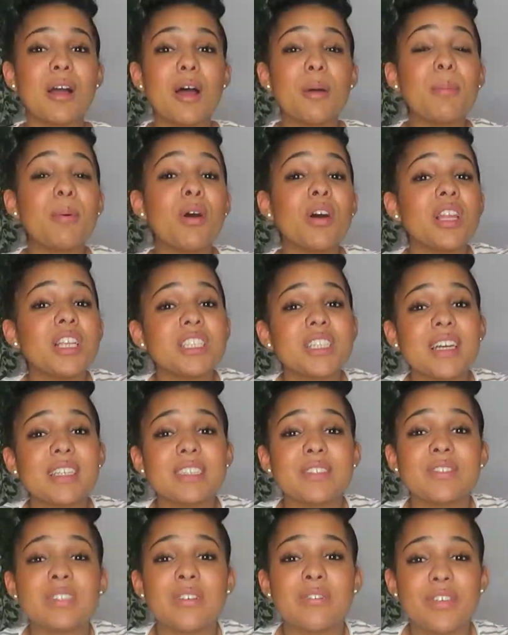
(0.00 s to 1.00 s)

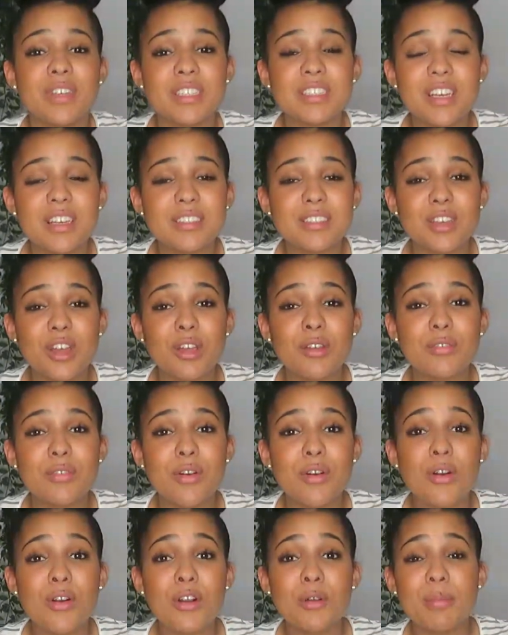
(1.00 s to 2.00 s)
Apologise if something does go
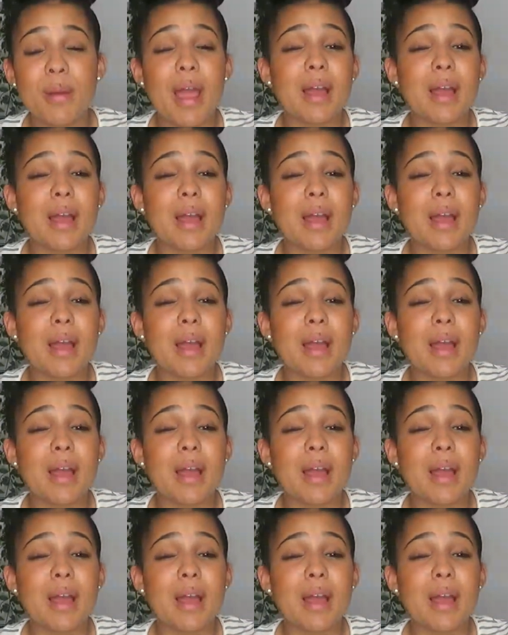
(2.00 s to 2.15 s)
wrong,